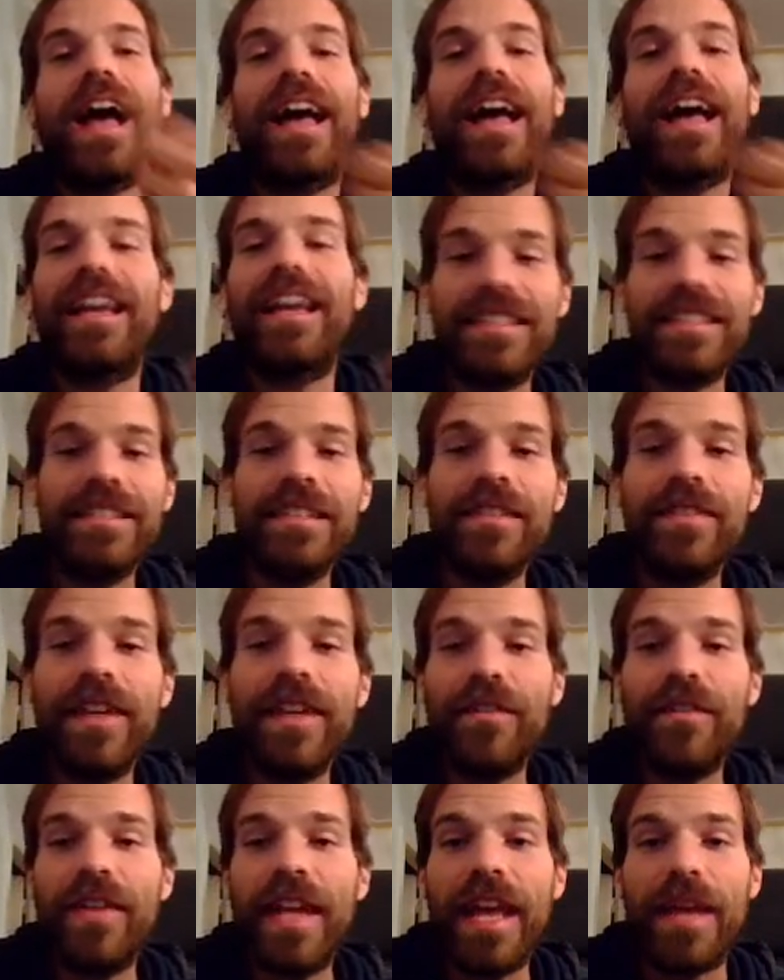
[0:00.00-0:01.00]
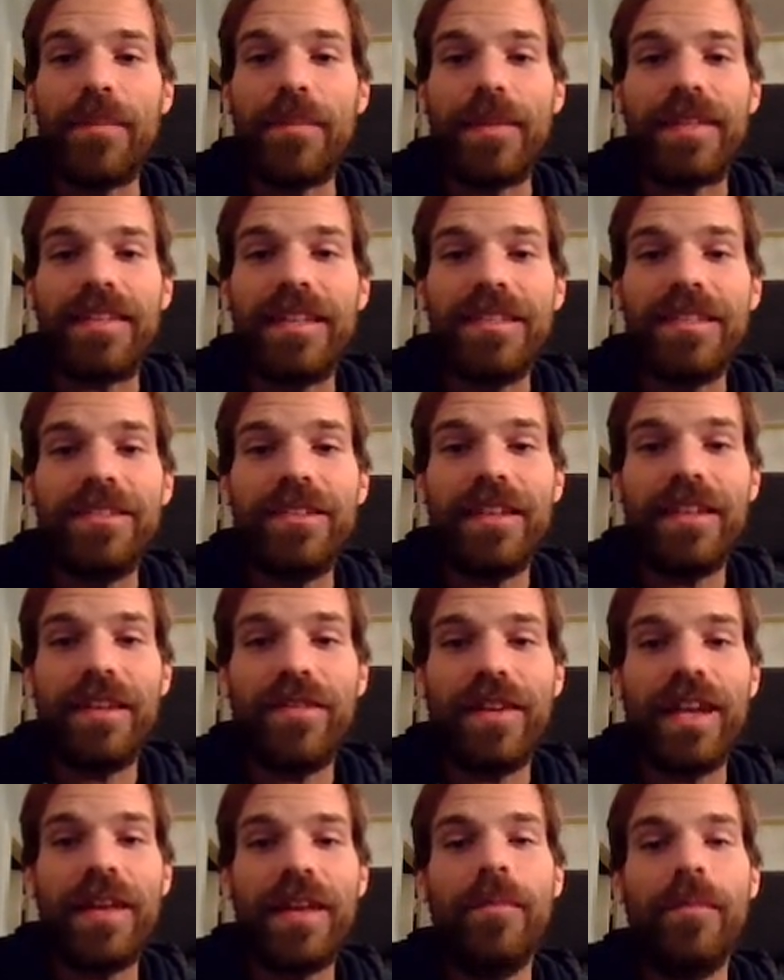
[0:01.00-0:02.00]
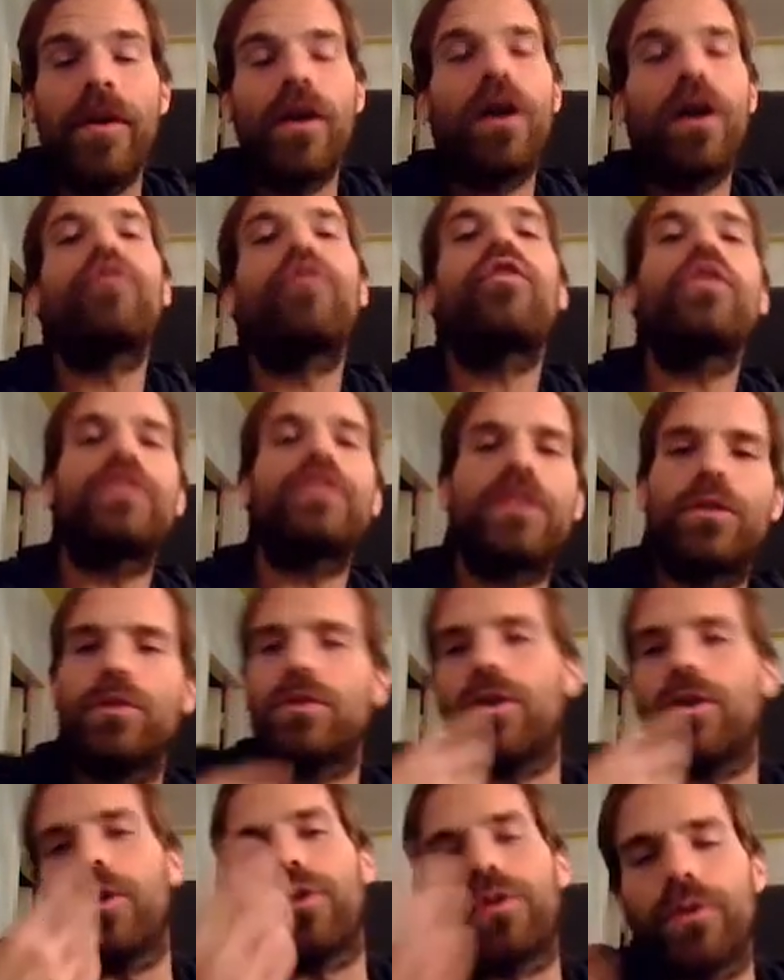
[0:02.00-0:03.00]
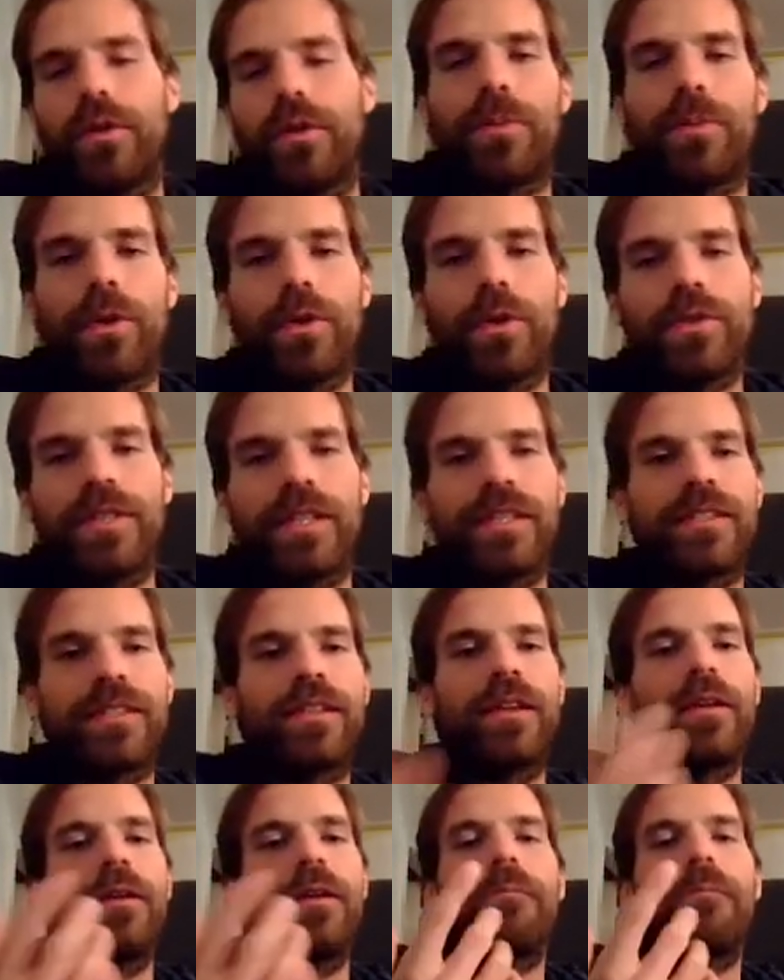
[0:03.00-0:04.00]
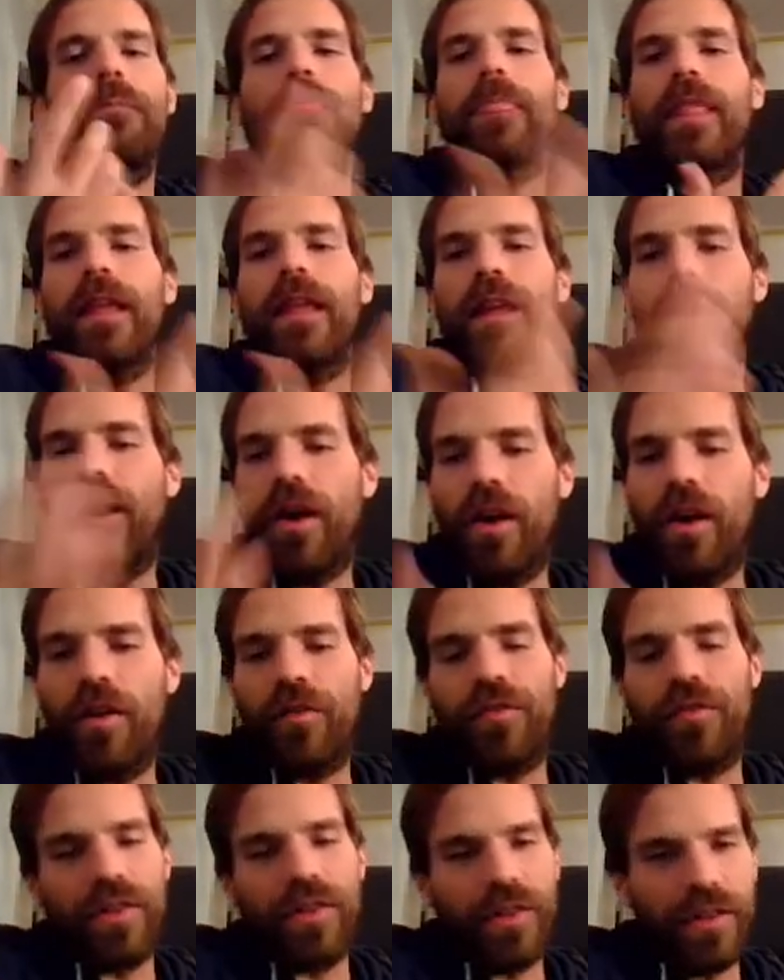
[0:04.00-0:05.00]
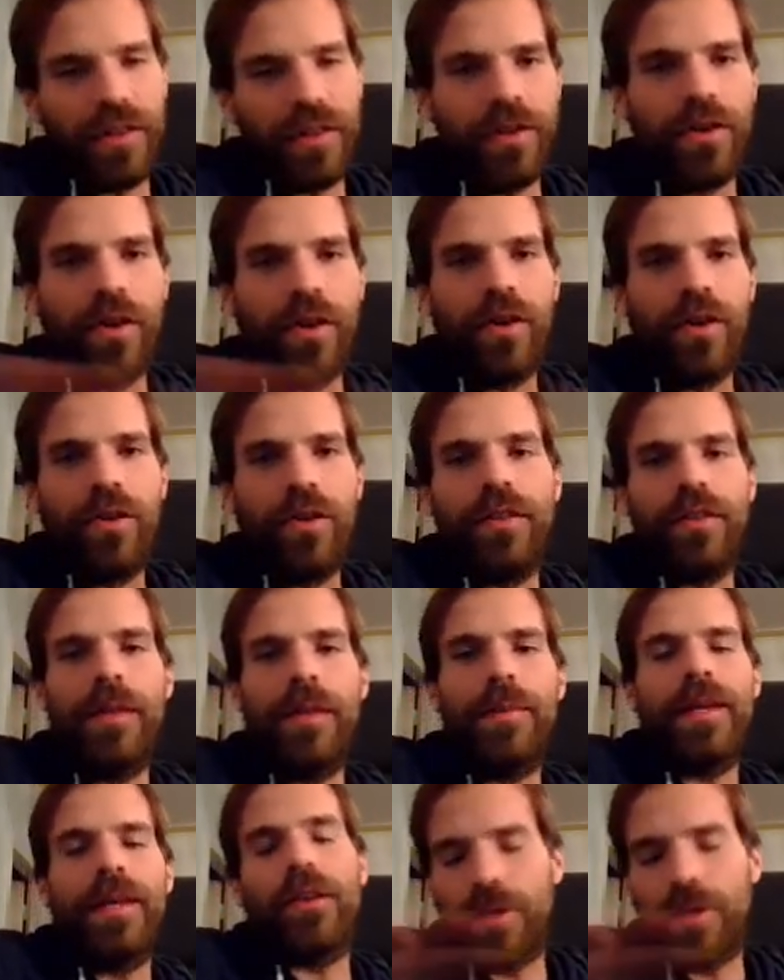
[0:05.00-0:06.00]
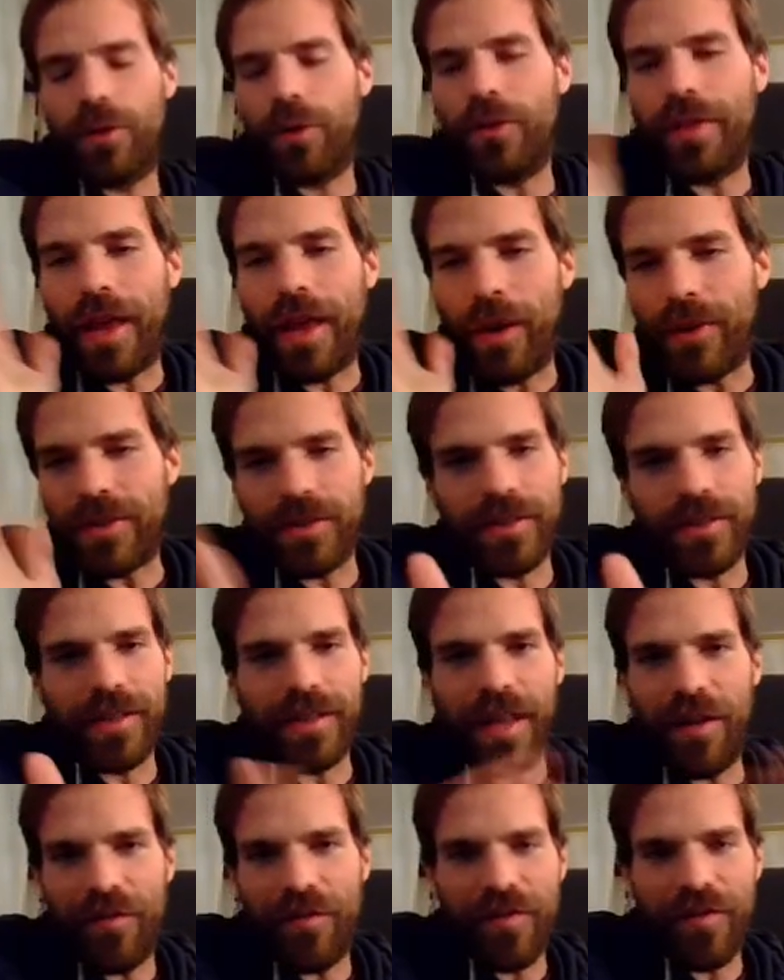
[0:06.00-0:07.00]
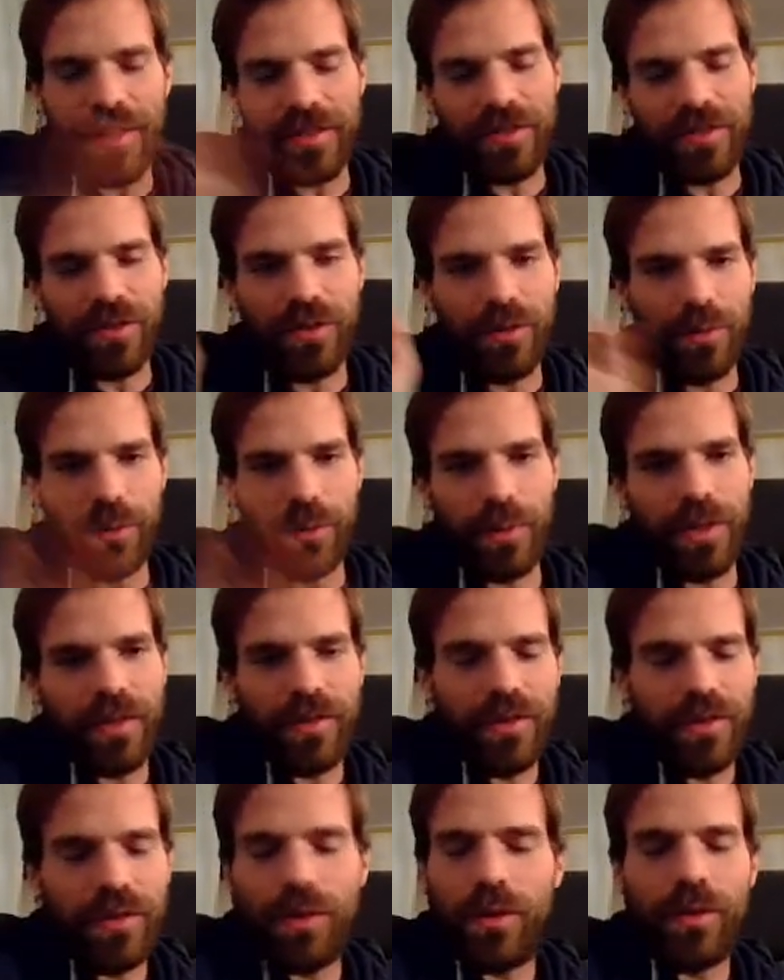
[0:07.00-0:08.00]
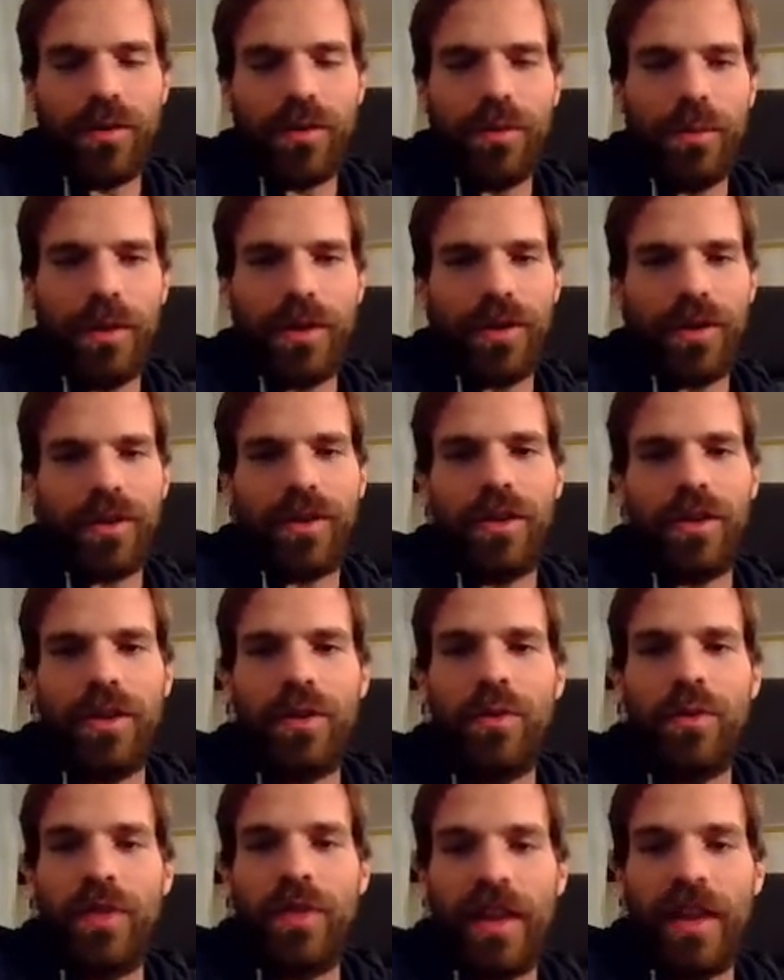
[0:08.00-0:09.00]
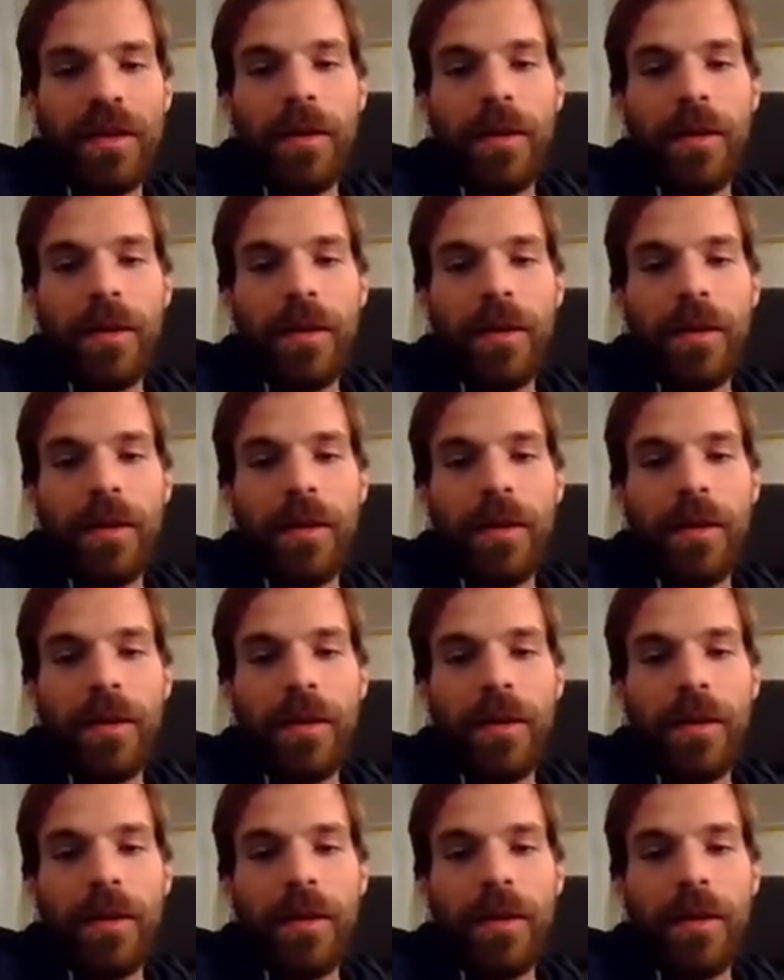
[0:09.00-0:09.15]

it. doesn't even have a name. It does not have a name. Of course, I could go through the process of uh, you know naming it. Although now it's on the DevNet, so we don't we're not gonna do that.